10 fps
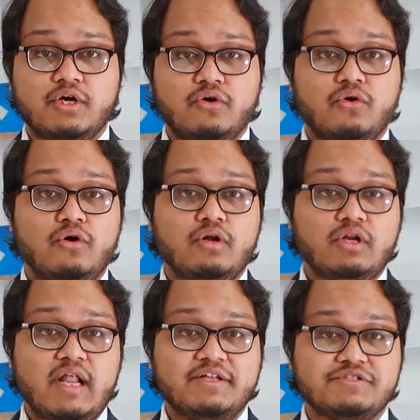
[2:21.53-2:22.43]
or
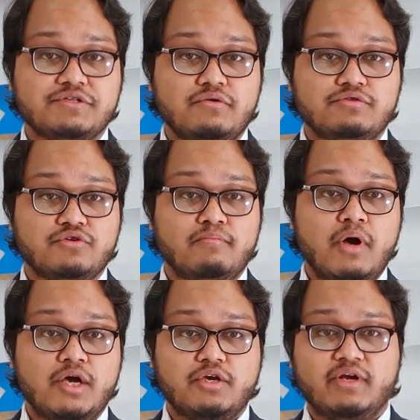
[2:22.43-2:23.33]
lead salt or
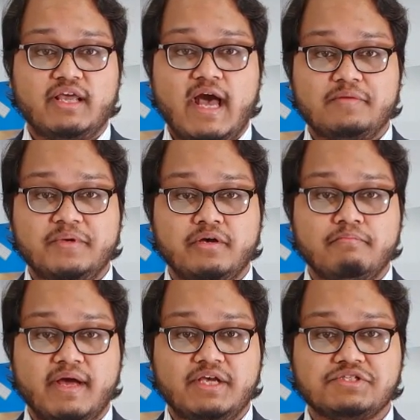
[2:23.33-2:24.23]
mercury
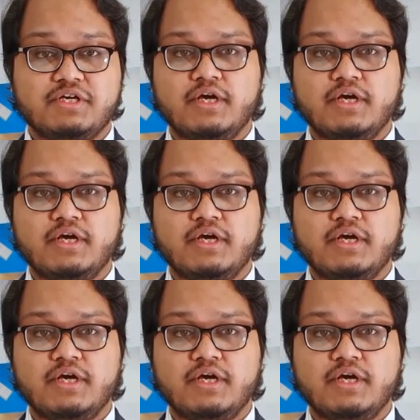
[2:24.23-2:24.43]
cadmium-based